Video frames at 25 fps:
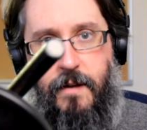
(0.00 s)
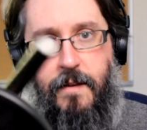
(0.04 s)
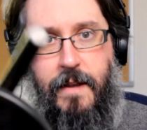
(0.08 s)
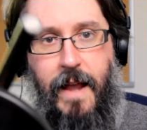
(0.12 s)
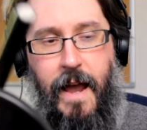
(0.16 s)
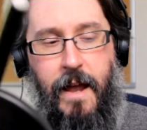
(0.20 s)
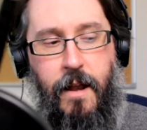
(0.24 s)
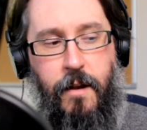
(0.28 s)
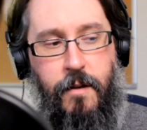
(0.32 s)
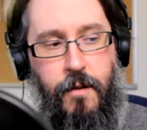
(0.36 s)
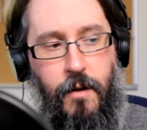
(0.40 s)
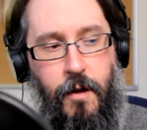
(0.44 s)

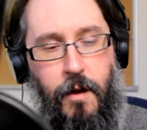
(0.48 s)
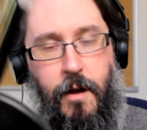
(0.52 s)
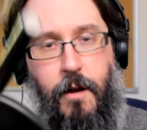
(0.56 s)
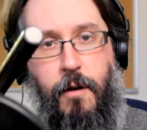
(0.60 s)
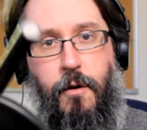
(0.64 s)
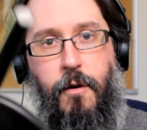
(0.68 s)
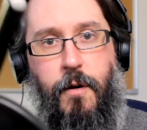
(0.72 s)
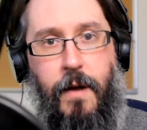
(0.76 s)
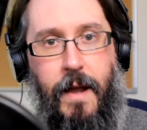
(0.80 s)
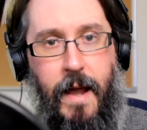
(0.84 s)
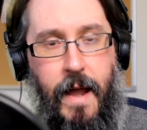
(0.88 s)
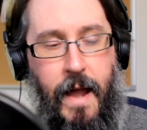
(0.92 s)
that
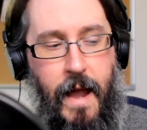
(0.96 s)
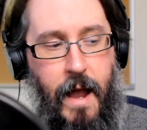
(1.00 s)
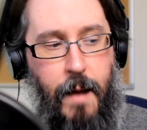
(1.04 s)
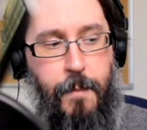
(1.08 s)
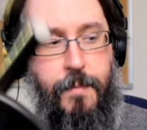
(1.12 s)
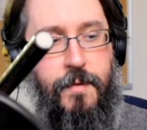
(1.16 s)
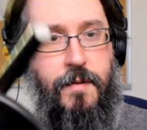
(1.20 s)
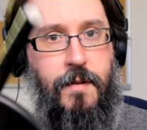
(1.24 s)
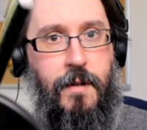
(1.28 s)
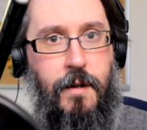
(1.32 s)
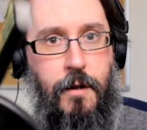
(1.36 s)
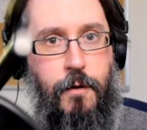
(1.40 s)
dialogue
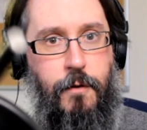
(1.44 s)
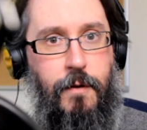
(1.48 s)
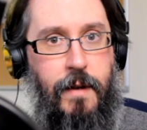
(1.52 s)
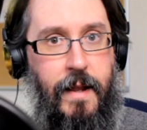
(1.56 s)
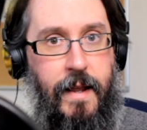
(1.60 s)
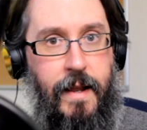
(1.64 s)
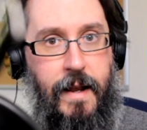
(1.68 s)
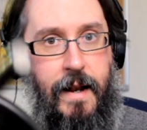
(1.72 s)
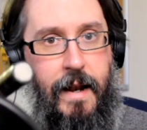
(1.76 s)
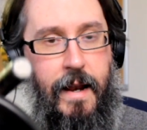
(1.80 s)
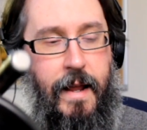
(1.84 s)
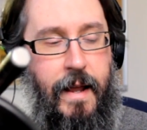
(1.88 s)

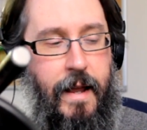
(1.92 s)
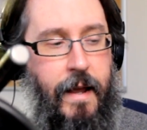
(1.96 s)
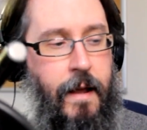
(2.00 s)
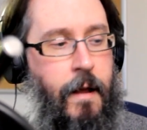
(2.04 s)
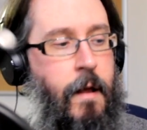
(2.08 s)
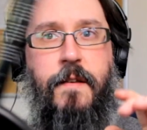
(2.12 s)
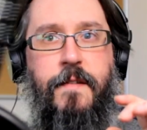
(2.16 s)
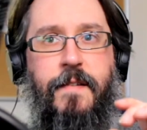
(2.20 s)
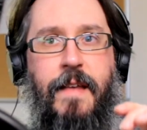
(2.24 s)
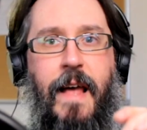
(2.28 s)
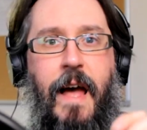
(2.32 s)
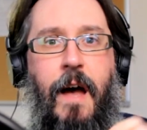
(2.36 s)
absolutely clear.
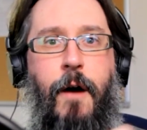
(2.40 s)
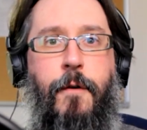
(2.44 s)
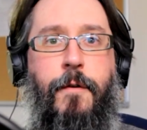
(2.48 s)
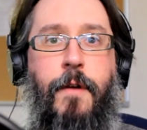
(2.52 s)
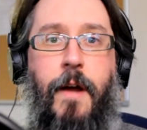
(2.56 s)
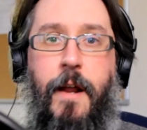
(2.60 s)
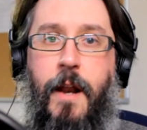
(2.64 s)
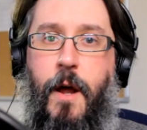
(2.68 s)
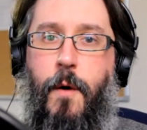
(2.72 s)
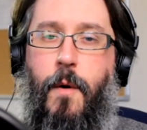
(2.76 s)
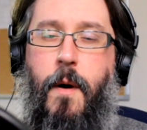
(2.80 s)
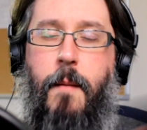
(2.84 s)
Sound,
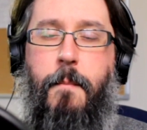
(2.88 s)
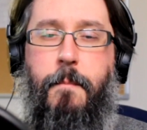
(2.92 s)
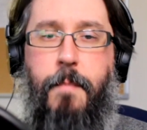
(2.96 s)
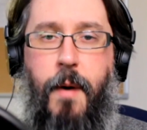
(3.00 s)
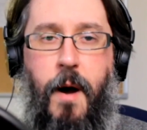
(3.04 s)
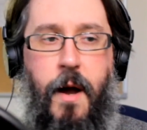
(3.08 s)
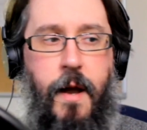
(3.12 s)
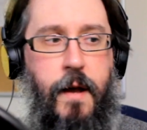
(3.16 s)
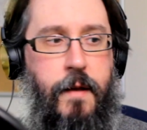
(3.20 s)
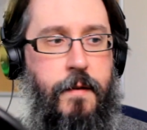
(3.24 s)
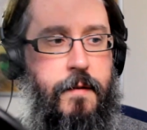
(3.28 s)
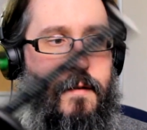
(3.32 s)
I know I'm
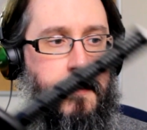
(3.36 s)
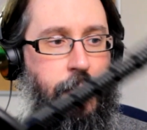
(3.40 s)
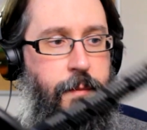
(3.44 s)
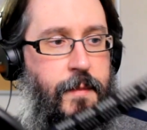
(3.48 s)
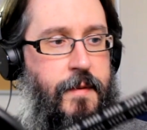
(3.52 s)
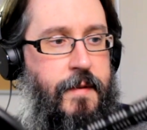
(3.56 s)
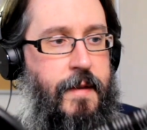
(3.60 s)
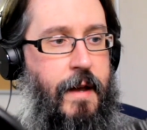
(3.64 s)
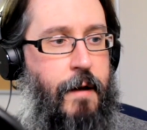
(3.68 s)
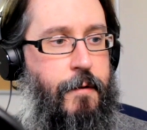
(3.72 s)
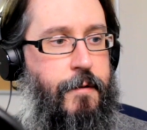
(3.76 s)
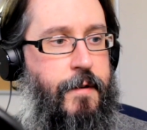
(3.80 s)
biased as
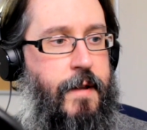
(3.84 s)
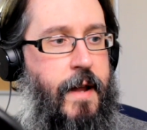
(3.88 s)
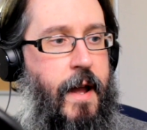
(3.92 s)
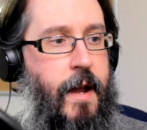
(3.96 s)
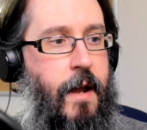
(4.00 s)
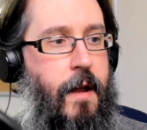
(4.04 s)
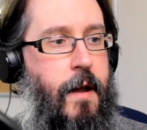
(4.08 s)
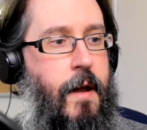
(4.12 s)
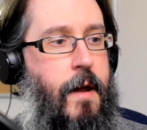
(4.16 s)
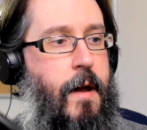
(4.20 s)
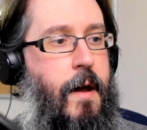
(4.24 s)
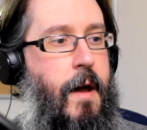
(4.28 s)
I'm sound
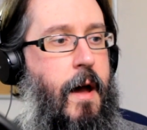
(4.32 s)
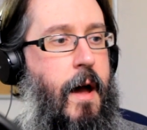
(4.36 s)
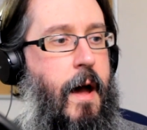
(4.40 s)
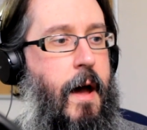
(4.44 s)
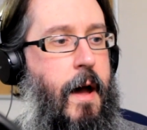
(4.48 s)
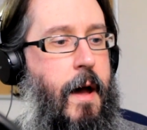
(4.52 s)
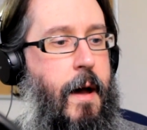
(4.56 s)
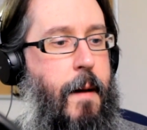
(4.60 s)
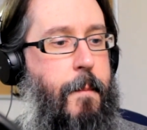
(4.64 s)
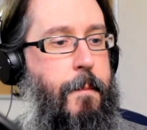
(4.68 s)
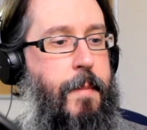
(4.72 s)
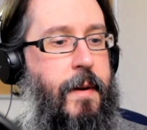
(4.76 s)
tech,
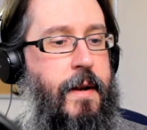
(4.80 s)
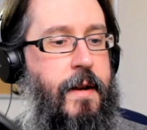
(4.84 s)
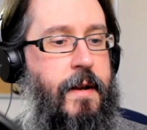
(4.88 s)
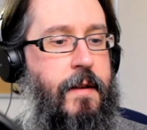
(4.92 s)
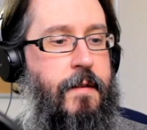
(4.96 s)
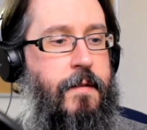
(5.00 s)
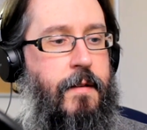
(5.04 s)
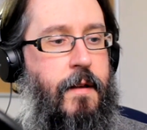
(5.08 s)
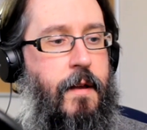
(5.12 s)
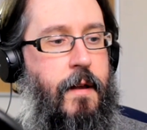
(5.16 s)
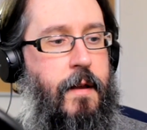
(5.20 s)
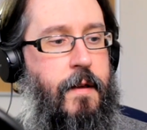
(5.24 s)
but
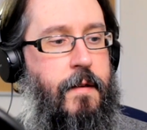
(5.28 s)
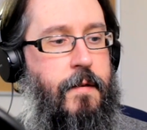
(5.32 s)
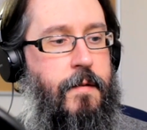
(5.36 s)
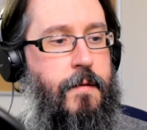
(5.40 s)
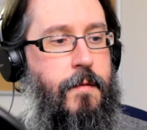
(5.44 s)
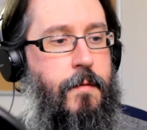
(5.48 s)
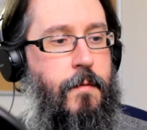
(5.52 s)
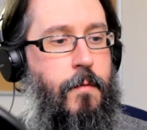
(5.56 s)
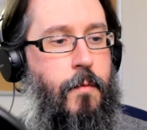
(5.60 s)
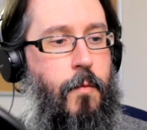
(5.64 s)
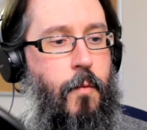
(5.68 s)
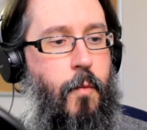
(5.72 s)
it
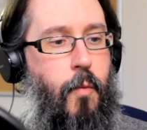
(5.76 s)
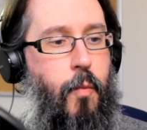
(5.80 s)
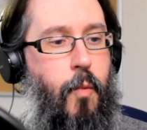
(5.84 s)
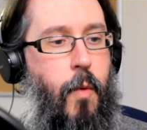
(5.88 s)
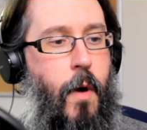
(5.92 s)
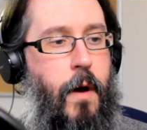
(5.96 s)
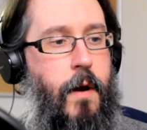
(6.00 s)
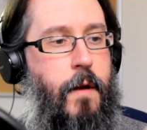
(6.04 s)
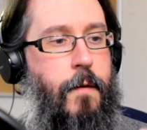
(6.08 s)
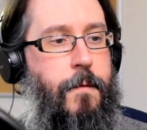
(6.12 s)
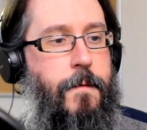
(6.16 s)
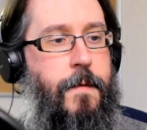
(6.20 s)
is
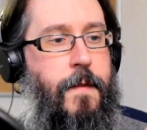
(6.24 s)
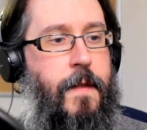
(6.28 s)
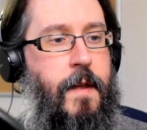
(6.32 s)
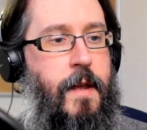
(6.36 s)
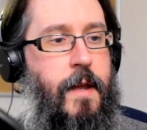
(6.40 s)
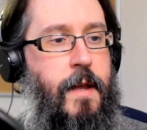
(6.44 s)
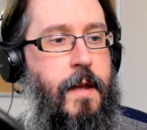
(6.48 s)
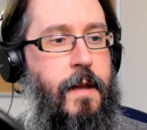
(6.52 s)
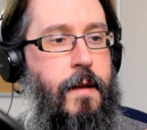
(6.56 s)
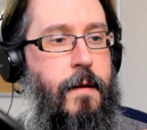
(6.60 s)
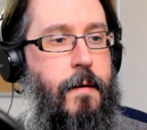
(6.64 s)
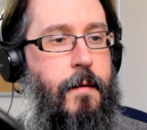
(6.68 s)
one of
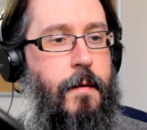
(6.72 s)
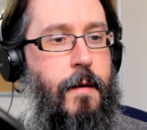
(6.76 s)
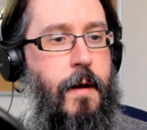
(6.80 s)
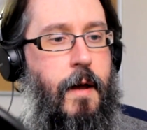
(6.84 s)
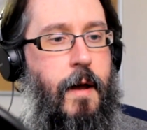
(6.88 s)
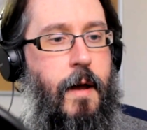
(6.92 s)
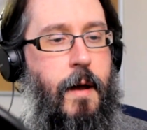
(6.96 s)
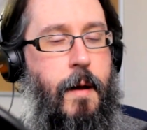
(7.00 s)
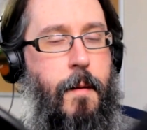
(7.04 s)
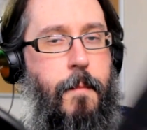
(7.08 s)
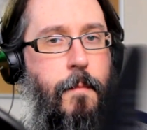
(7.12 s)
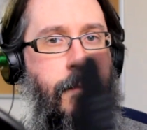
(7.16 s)
the
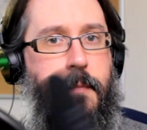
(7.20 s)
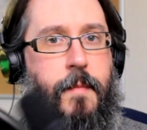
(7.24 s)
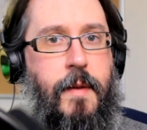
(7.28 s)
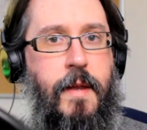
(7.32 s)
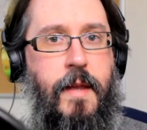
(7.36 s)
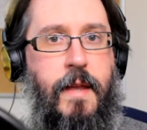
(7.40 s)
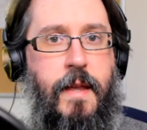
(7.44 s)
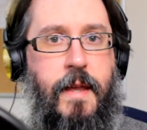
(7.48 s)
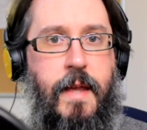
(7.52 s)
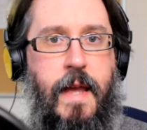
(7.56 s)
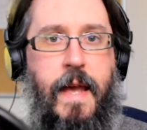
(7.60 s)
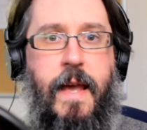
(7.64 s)

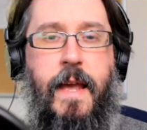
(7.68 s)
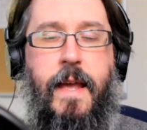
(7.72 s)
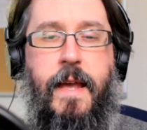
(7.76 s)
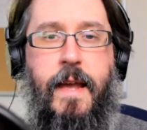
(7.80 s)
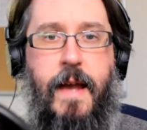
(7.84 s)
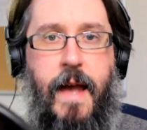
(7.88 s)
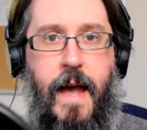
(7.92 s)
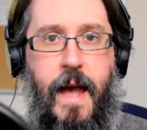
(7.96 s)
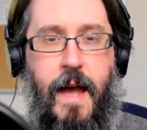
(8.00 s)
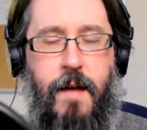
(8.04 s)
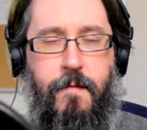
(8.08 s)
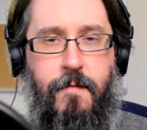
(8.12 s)

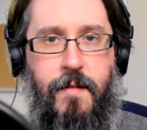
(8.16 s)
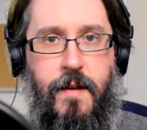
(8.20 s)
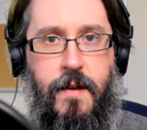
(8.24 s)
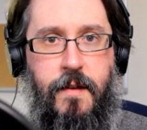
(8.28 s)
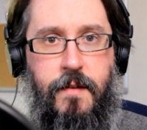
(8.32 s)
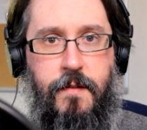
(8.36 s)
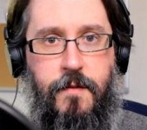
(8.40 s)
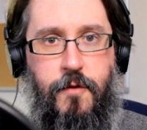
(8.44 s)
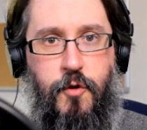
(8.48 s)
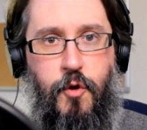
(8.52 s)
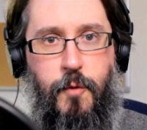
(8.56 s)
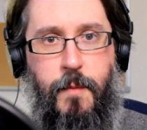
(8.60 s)
key
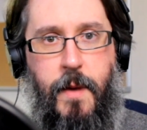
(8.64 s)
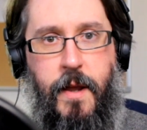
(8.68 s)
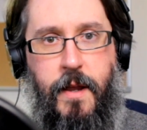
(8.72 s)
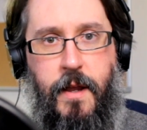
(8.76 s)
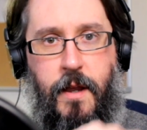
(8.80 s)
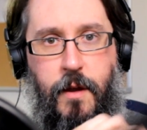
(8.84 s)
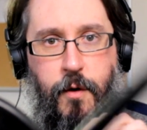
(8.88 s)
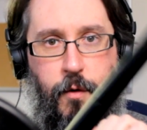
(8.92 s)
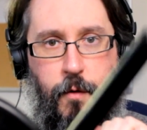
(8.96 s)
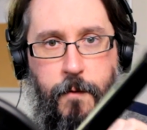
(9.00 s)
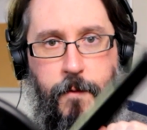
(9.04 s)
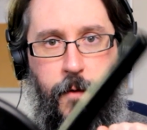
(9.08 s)
areas to
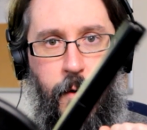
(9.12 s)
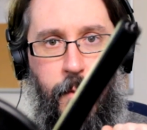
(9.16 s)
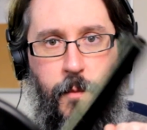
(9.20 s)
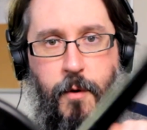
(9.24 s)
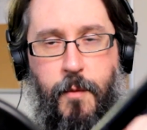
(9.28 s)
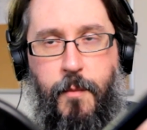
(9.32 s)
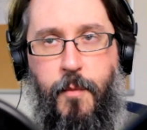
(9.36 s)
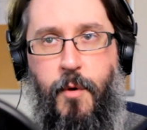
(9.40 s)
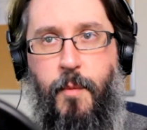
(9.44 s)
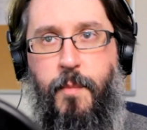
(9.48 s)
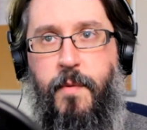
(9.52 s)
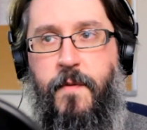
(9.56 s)
making your film
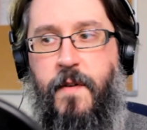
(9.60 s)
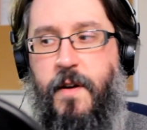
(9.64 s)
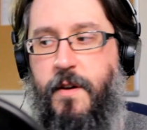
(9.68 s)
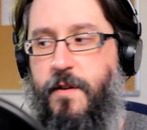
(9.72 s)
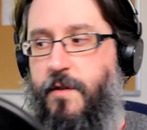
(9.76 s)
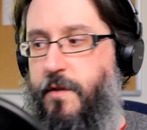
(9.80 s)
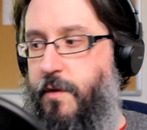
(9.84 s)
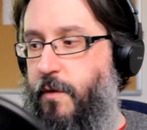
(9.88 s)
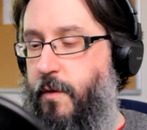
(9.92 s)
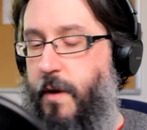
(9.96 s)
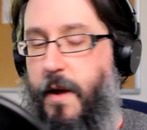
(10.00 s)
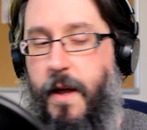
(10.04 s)
look more
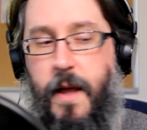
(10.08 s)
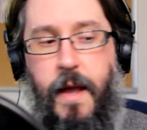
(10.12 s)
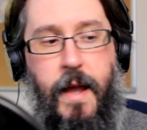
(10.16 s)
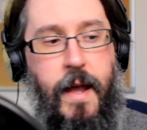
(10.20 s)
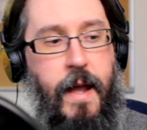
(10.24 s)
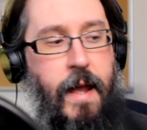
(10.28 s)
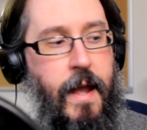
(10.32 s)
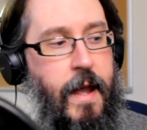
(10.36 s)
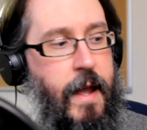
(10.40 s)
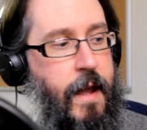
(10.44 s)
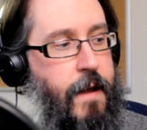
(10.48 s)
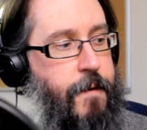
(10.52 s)
professional.
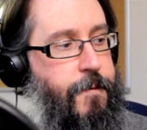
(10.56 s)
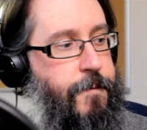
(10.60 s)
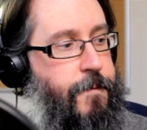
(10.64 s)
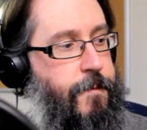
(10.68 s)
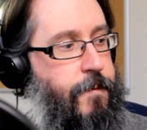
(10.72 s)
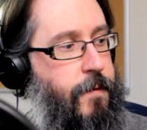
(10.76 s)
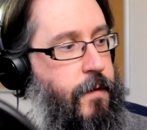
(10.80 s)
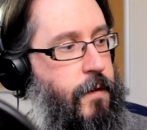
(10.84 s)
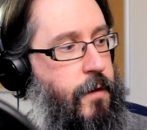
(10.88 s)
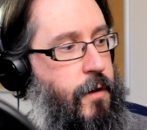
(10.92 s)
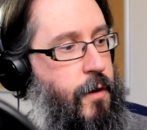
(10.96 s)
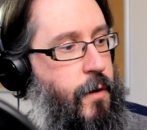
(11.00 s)

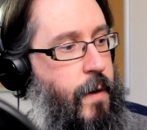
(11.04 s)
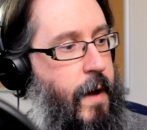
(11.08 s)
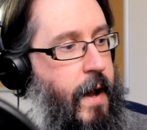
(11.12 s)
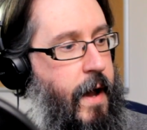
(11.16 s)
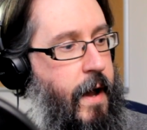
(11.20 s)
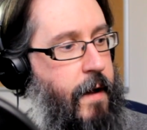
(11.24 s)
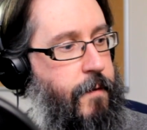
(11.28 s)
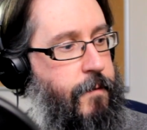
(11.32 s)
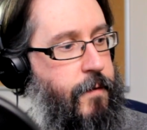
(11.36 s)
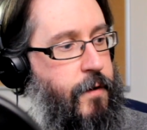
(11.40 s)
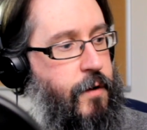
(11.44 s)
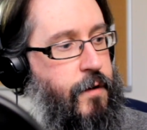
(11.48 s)
If you
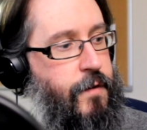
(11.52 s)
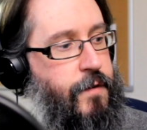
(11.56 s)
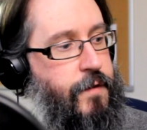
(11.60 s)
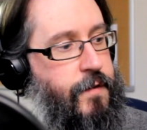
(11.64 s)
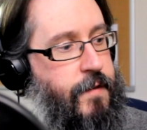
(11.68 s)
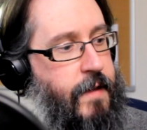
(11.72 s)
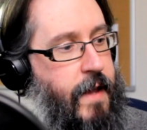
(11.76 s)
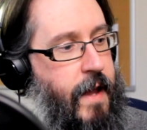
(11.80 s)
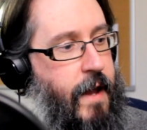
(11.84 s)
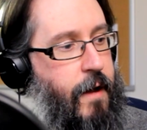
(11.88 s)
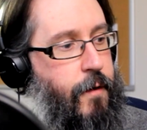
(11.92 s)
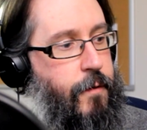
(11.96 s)
have good
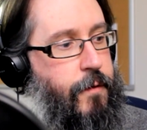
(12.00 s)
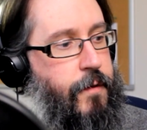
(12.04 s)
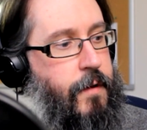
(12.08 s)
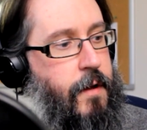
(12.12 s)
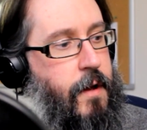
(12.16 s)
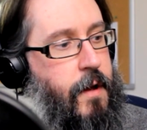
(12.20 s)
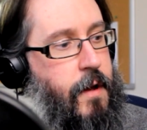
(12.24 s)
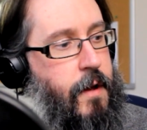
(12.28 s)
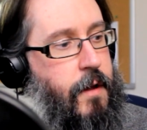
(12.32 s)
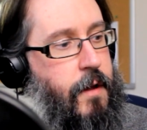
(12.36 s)
sound,